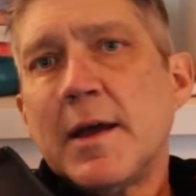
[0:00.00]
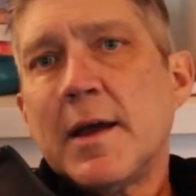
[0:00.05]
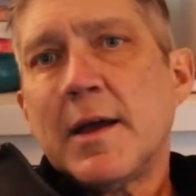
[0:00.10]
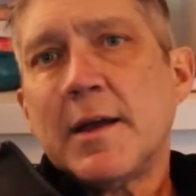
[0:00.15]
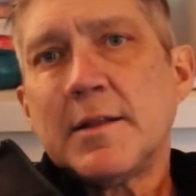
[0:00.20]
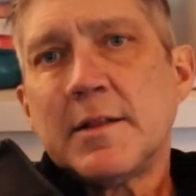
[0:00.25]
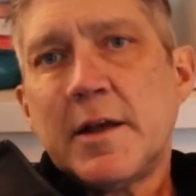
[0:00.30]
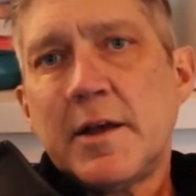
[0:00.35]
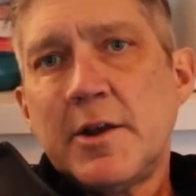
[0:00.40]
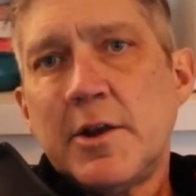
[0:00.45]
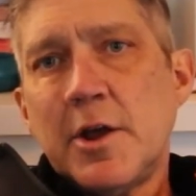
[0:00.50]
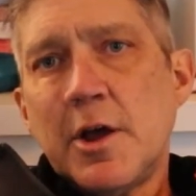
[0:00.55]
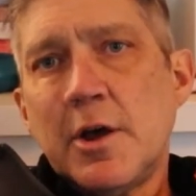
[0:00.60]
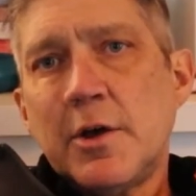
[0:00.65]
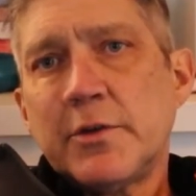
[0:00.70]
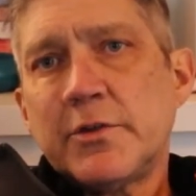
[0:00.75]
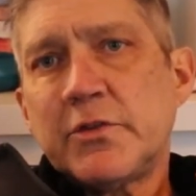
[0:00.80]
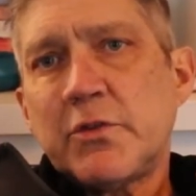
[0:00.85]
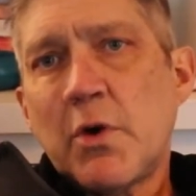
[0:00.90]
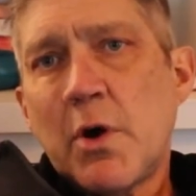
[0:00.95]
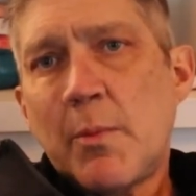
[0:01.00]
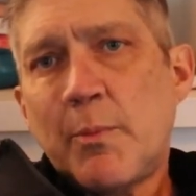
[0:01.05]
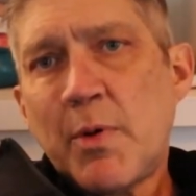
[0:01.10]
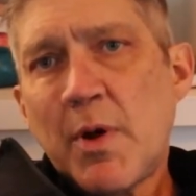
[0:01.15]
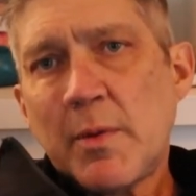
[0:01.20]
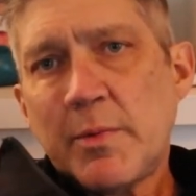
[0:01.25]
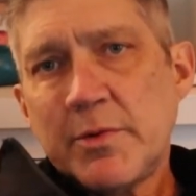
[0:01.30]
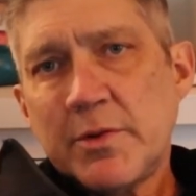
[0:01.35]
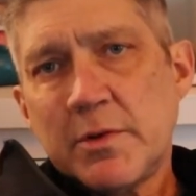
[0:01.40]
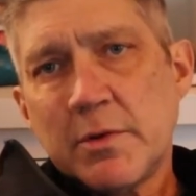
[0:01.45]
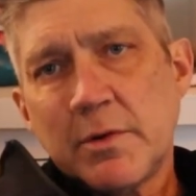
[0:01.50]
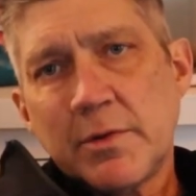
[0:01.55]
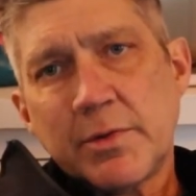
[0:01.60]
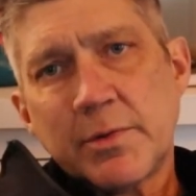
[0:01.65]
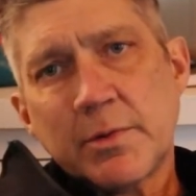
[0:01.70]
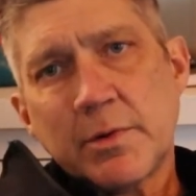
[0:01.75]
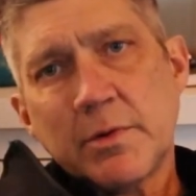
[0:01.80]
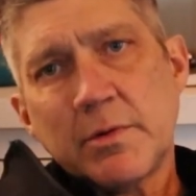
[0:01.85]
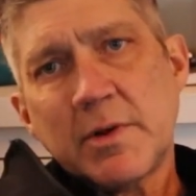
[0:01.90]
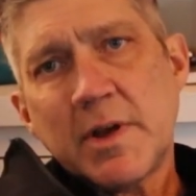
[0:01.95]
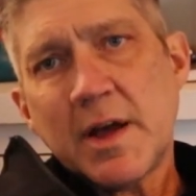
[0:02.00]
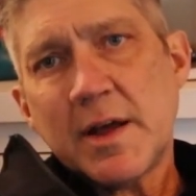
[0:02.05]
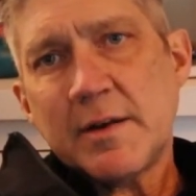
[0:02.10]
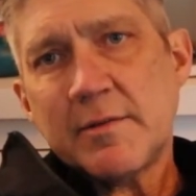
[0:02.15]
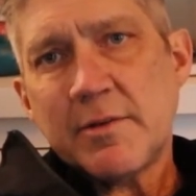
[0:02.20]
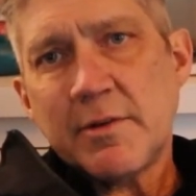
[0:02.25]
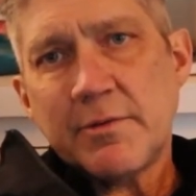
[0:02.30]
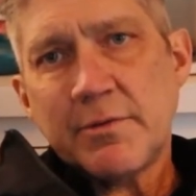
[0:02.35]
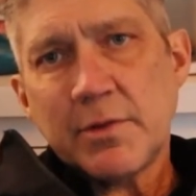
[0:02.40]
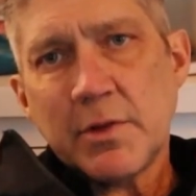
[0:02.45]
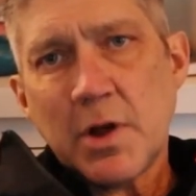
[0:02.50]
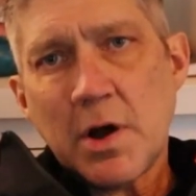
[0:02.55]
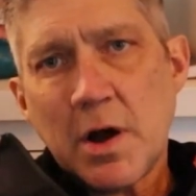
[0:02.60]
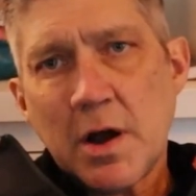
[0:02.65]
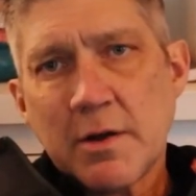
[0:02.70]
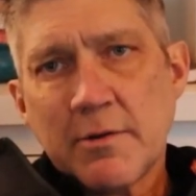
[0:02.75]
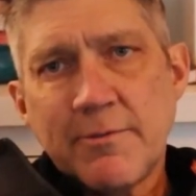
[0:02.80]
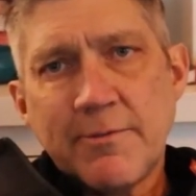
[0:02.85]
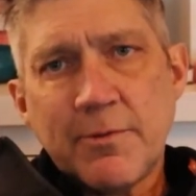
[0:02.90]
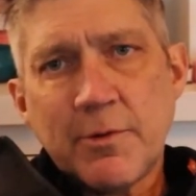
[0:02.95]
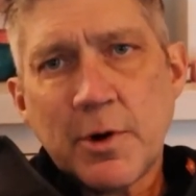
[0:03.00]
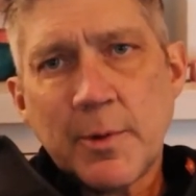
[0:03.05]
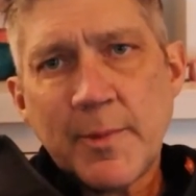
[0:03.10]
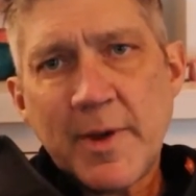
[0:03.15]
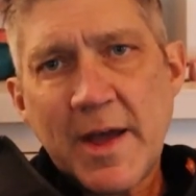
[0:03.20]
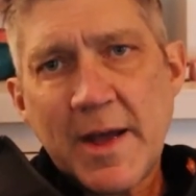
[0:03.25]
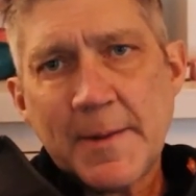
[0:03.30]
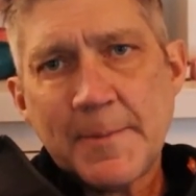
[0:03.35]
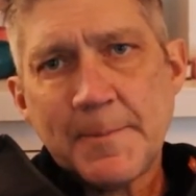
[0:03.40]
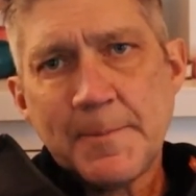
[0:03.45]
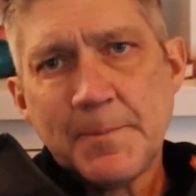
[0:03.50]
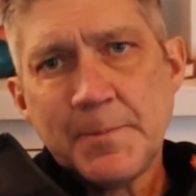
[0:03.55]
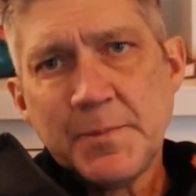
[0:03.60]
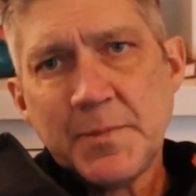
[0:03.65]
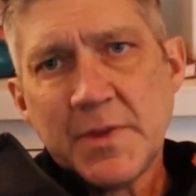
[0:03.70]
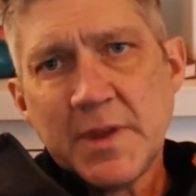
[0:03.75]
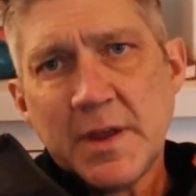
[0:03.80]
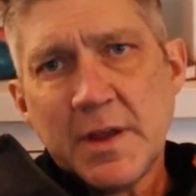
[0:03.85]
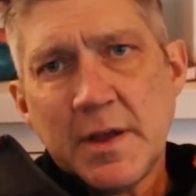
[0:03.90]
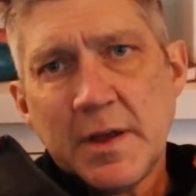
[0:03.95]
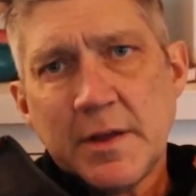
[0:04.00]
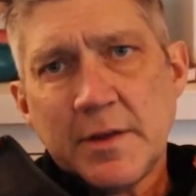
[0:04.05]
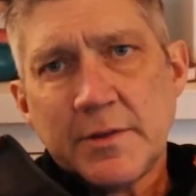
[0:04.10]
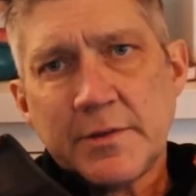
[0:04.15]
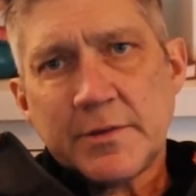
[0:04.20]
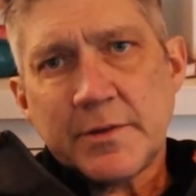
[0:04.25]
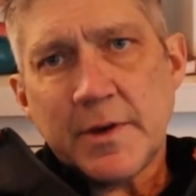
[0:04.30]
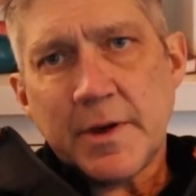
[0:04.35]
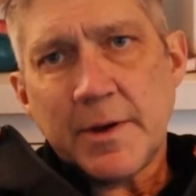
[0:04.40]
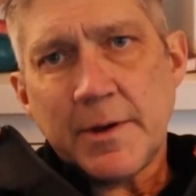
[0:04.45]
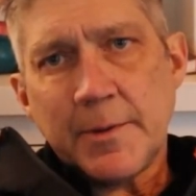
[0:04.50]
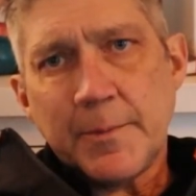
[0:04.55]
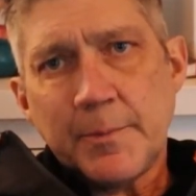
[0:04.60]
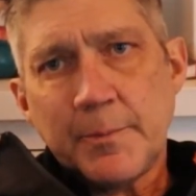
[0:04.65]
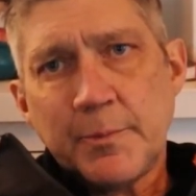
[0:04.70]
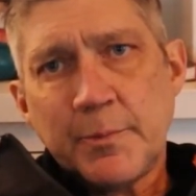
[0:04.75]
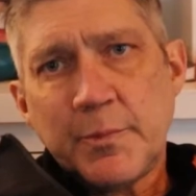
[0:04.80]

and let know. So I'll probably do it through kind of a vlog format. So